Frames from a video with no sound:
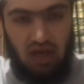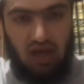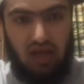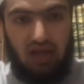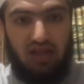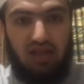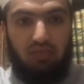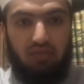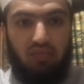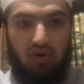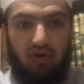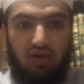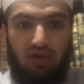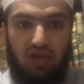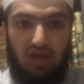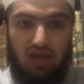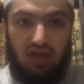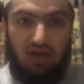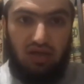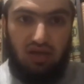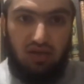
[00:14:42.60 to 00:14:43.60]
another important
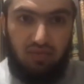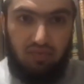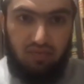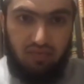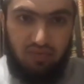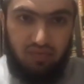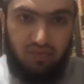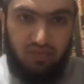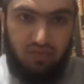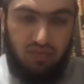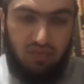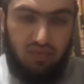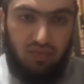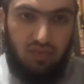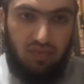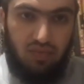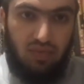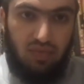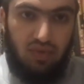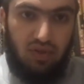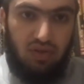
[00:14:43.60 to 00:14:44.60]
thing
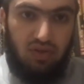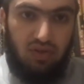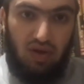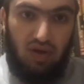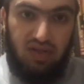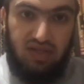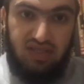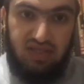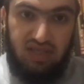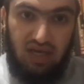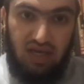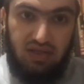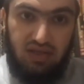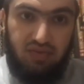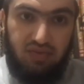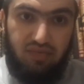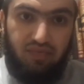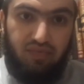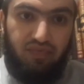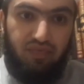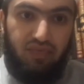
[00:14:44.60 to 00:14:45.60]
to understand